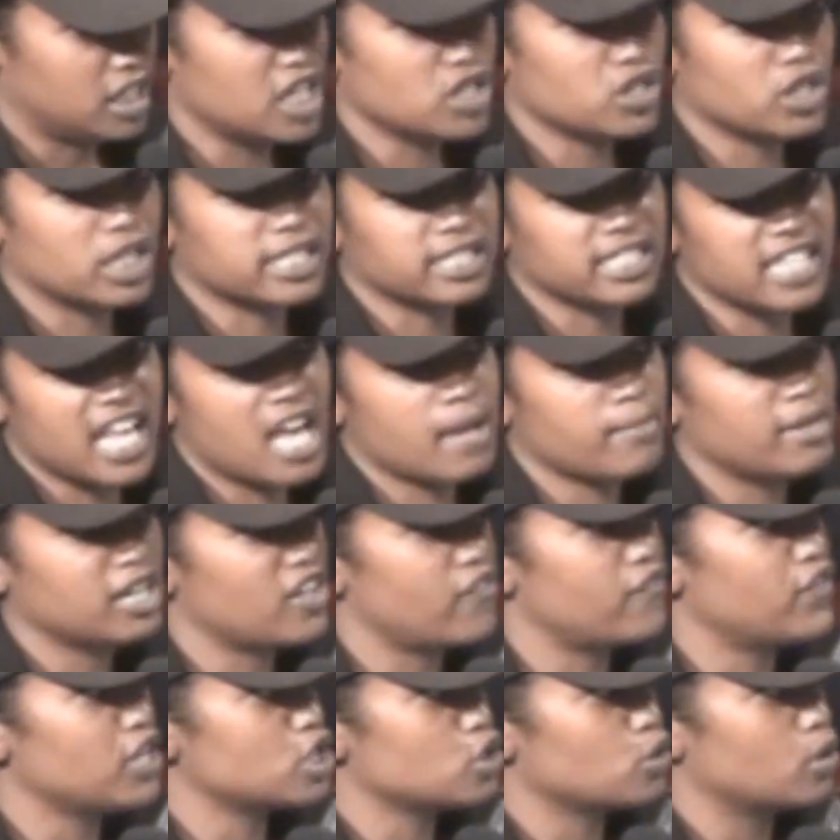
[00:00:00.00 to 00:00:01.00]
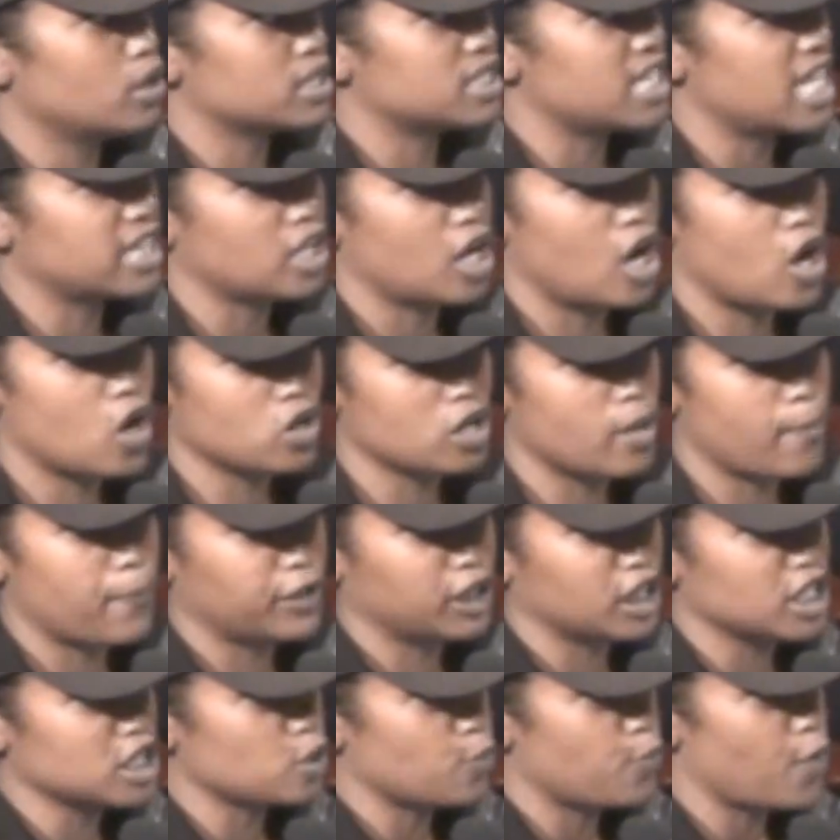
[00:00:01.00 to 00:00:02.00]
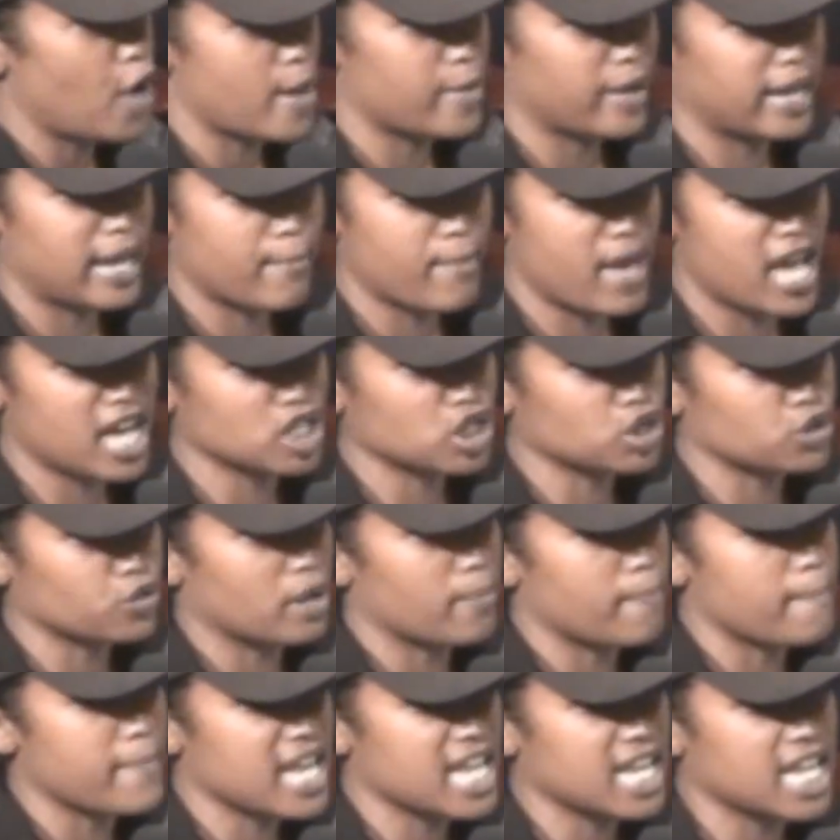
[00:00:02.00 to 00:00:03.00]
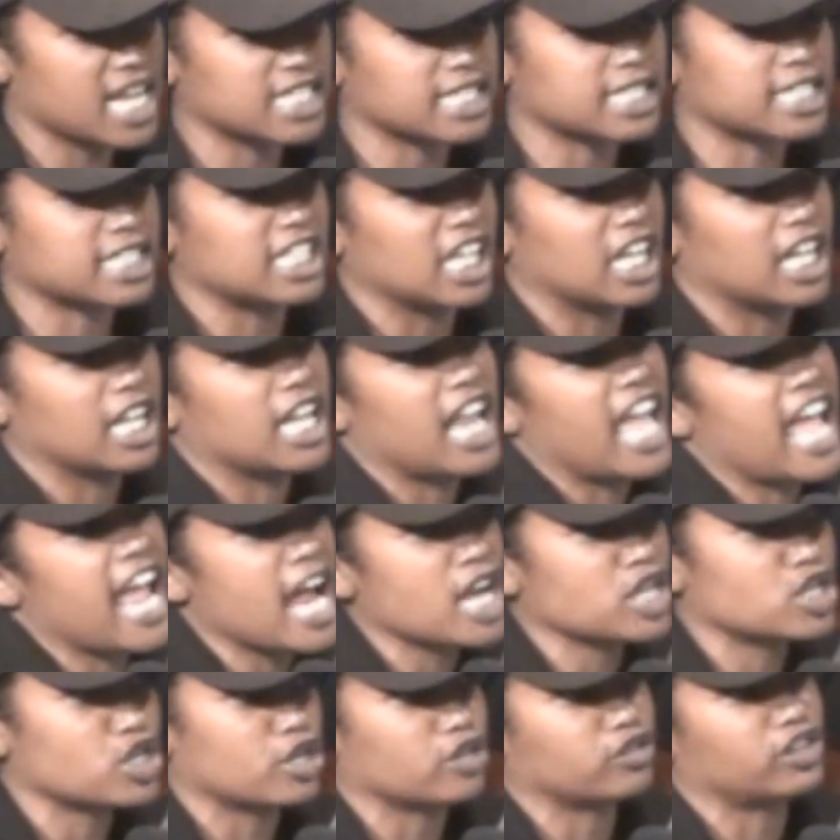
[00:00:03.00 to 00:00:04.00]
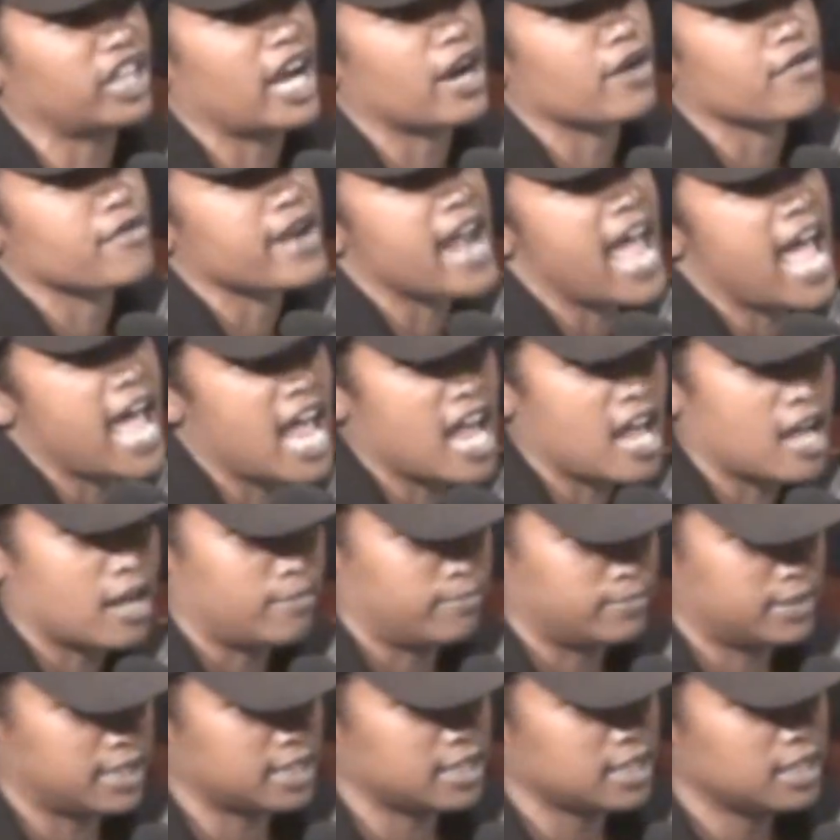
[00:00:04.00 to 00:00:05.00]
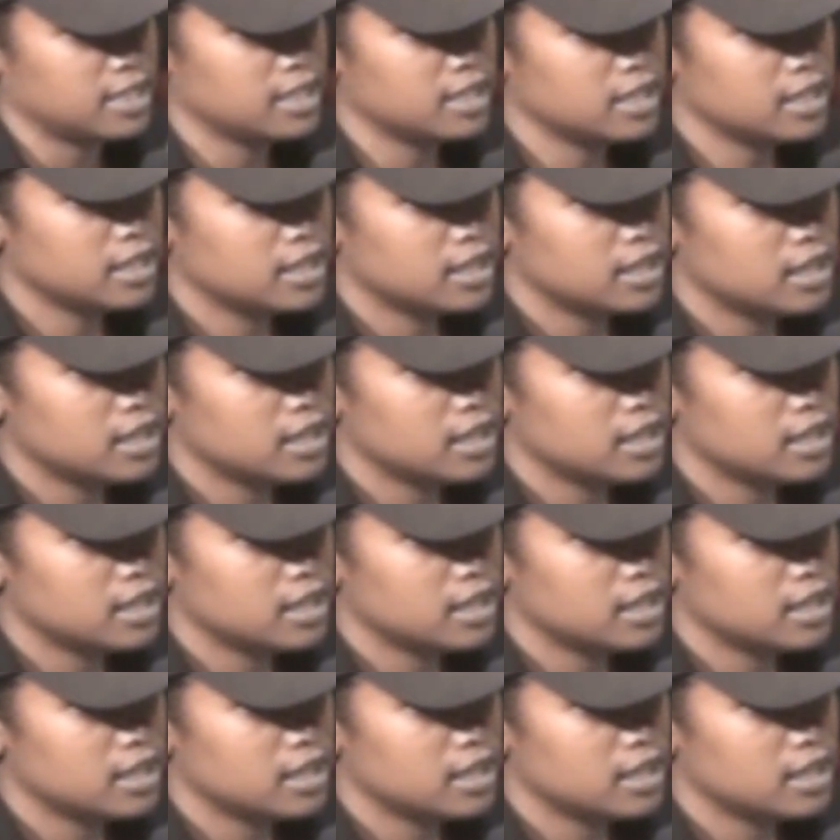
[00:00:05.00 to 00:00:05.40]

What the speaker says: These are the same individuals that the Oakland Police Department and mainstream media slandered their names.